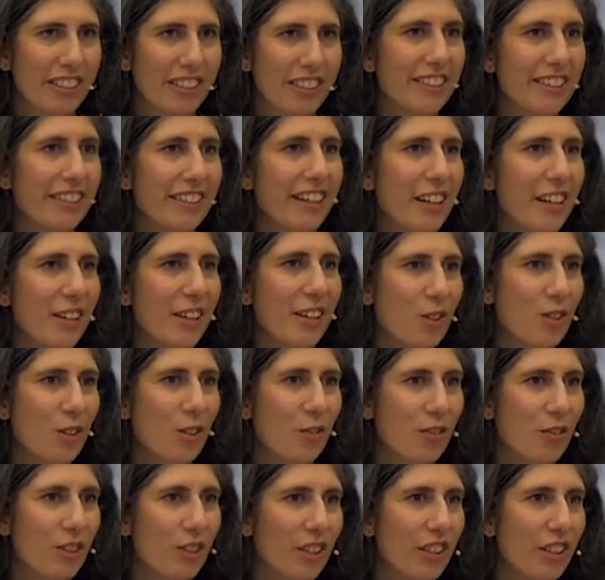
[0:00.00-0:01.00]
It's the house
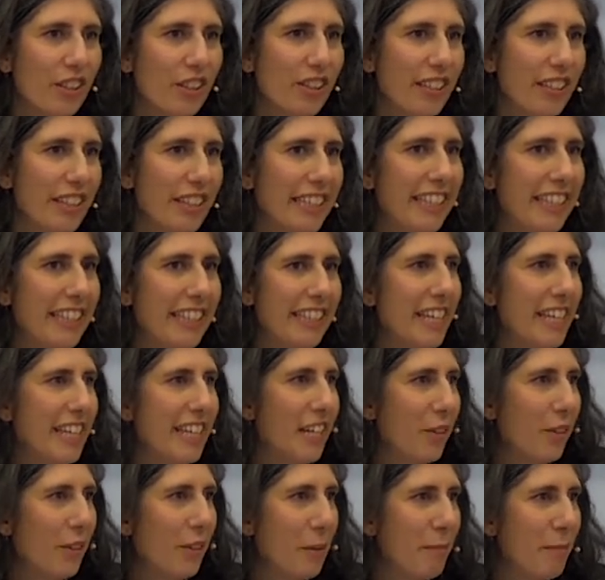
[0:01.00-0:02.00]
of the EEA
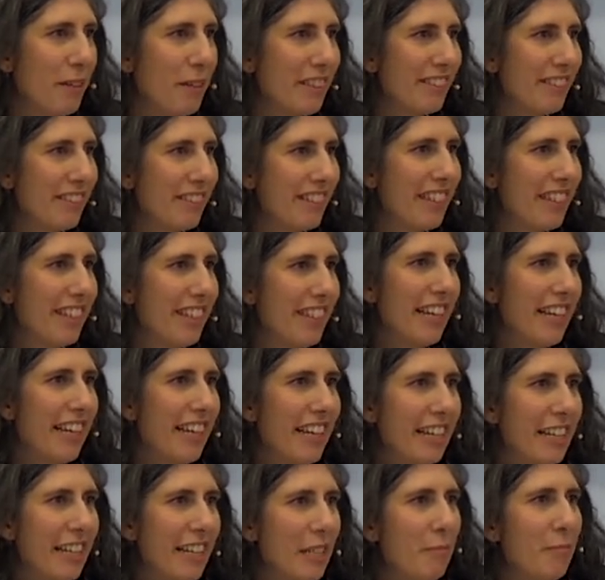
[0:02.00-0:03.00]
agreement,
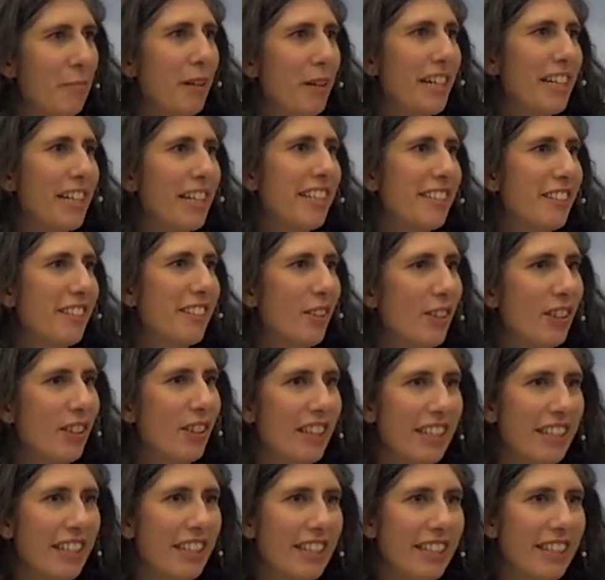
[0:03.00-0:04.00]
and it brings all
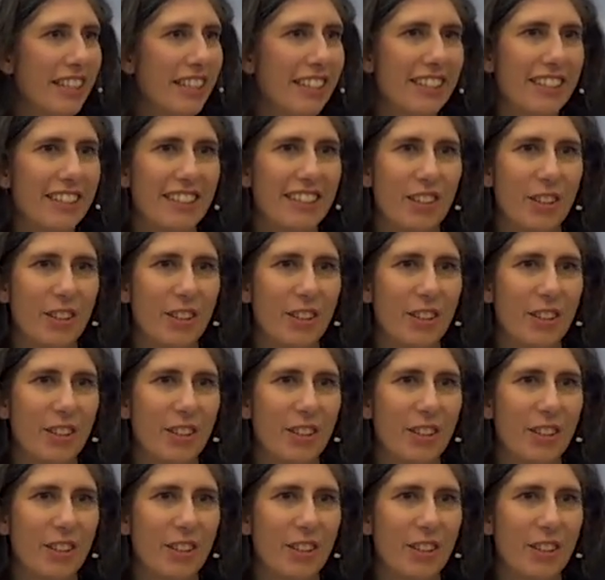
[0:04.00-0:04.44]
the uh,